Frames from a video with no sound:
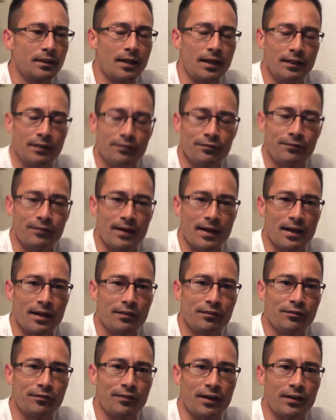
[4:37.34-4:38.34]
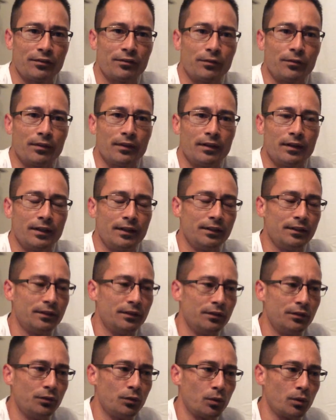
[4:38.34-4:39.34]
kind of faster than I
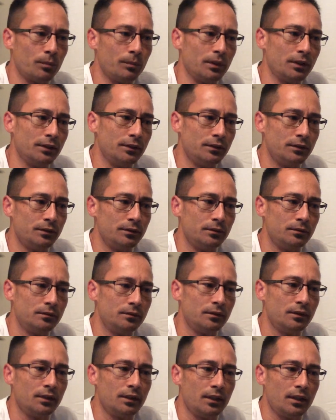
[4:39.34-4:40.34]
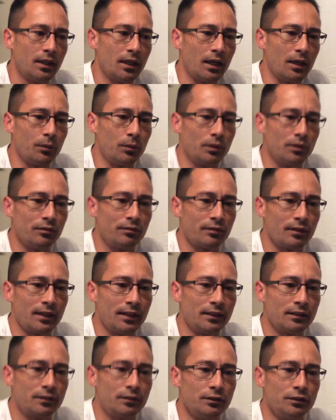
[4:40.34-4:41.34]
normally do. I would have
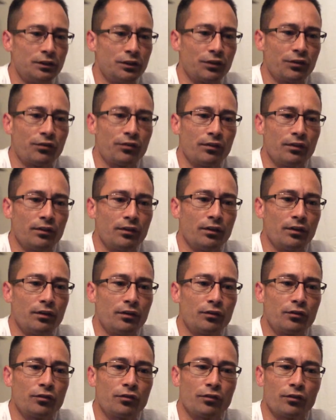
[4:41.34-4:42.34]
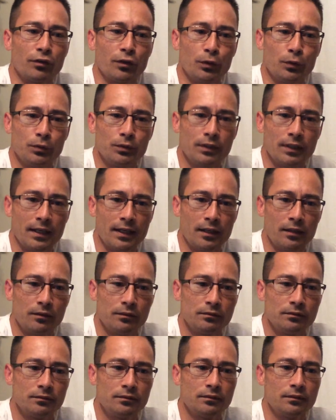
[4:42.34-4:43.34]
liked to just slow
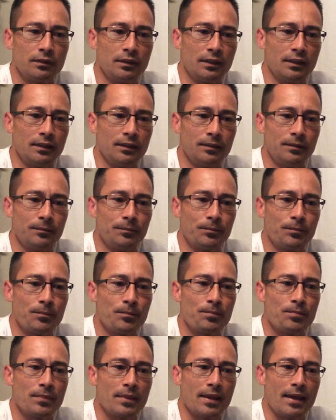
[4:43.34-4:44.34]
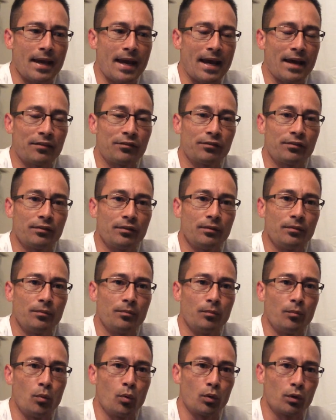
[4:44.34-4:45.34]
down, ask
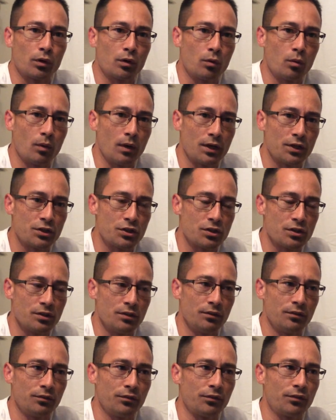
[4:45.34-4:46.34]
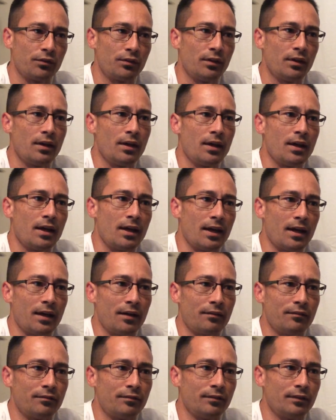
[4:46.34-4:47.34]
more questions,
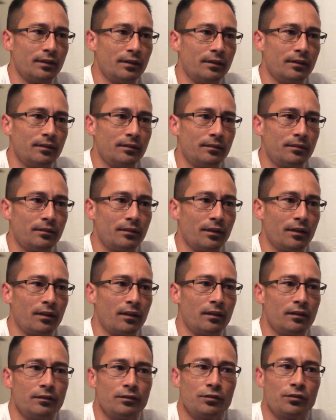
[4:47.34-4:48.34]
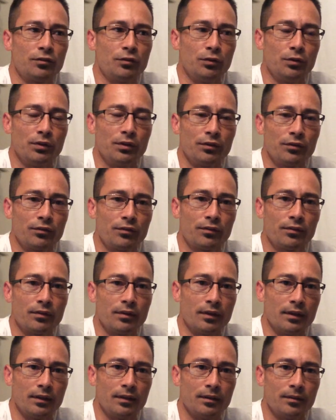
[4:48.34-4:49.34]
have the students
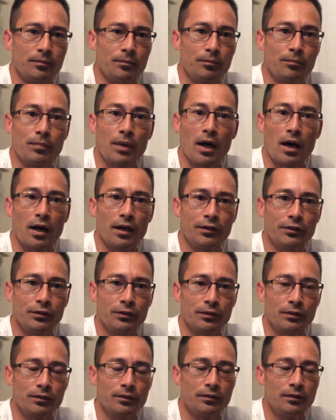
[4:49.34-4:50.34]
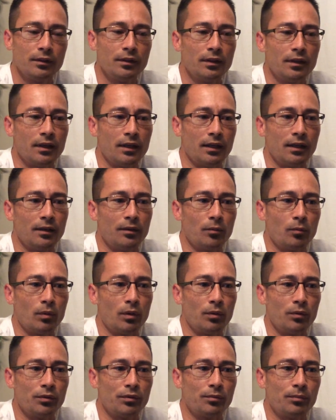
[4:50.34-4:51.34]
ponder
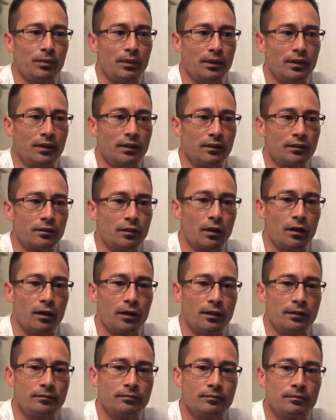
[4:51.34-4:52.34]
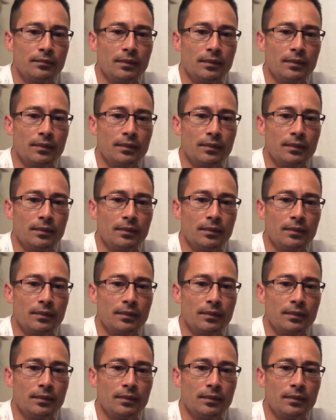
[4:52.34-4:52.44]
what was being taught,